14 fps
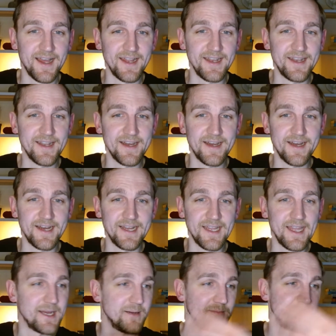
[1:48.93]
And
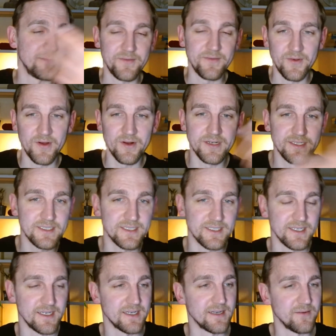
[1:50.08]
yeah, if you are
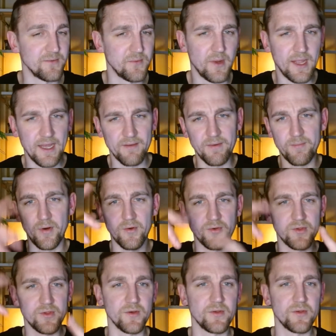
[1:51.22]
interested in, we have a
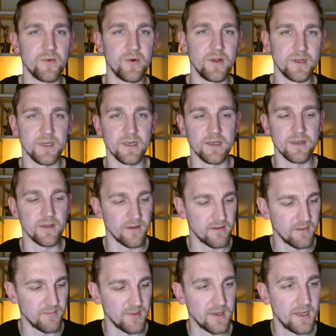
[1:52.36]
post, so scroll it in a
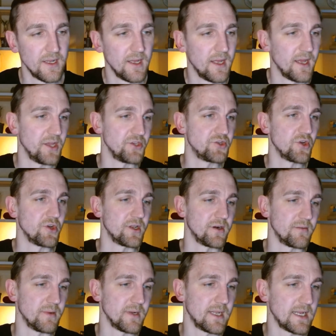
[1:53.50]
Telegram and join
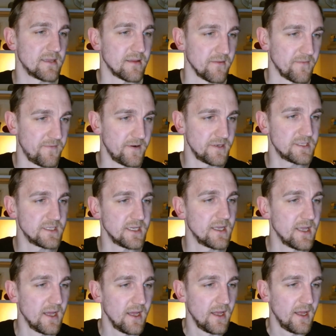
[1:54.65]
there. But that's the first
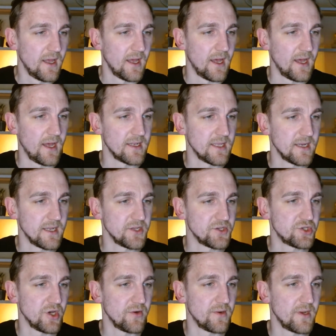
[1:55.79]
thing. Then I
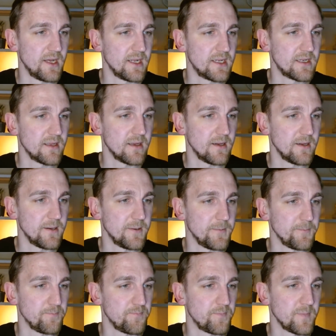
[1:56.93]
show that,
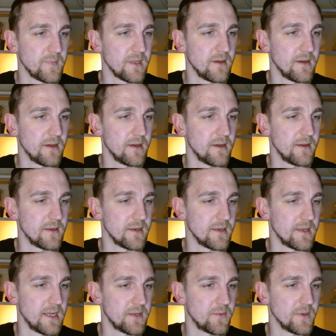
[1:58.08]
and then
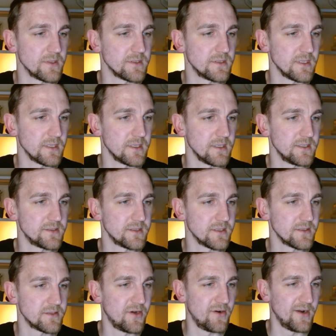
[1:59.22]
that was not
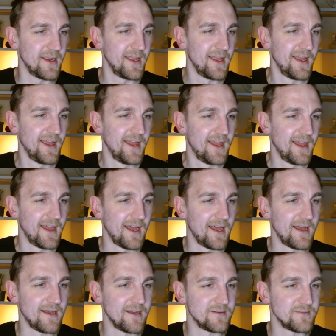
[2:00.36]
interesting story.
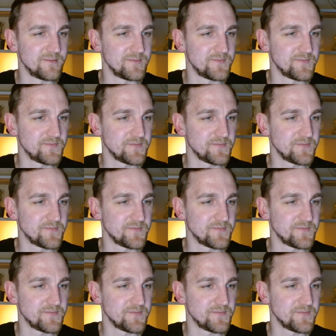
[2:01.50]
Um,